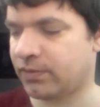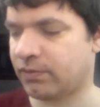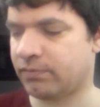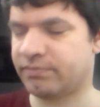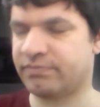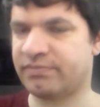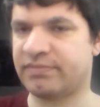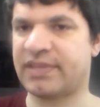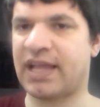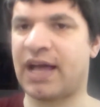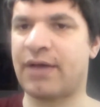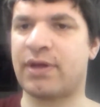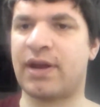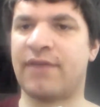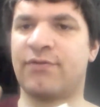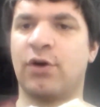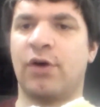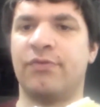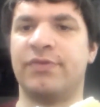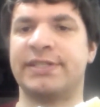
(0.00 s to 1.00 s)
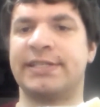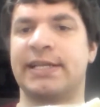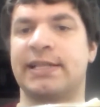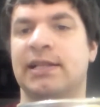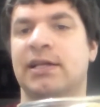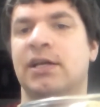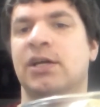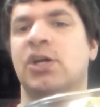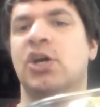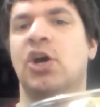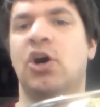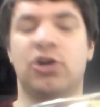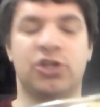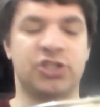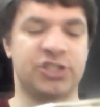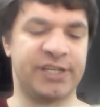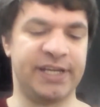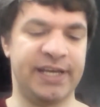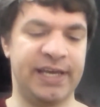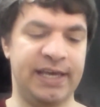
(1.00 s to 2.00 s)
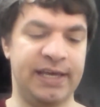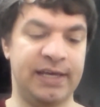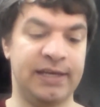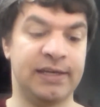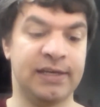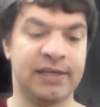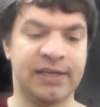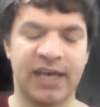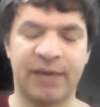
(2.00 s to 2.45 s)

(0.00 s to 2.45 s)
now that I've got this little concoction here,